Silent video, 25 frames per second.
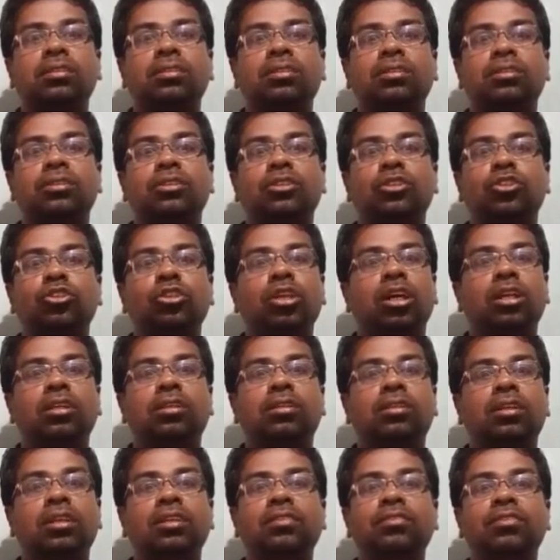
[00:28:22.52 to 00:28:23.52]
Because
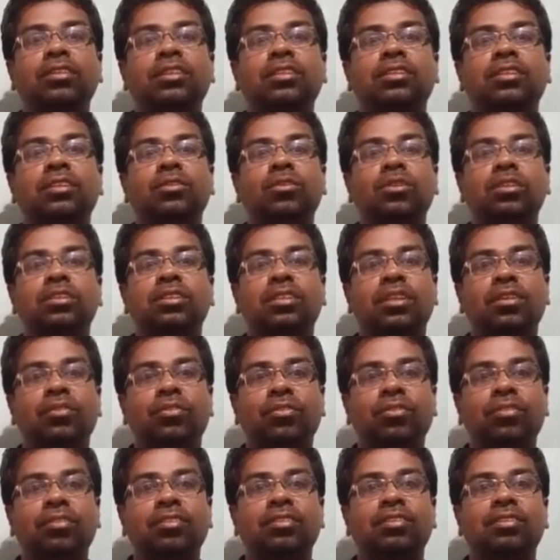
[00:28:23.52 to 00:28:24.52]
you should not
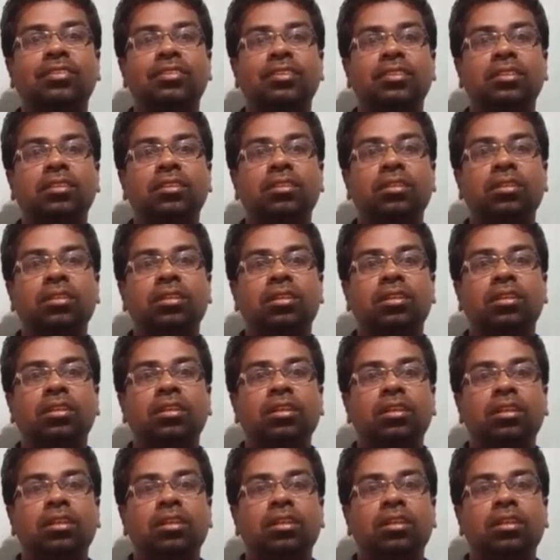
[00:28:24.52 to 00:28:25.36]
convince yourself.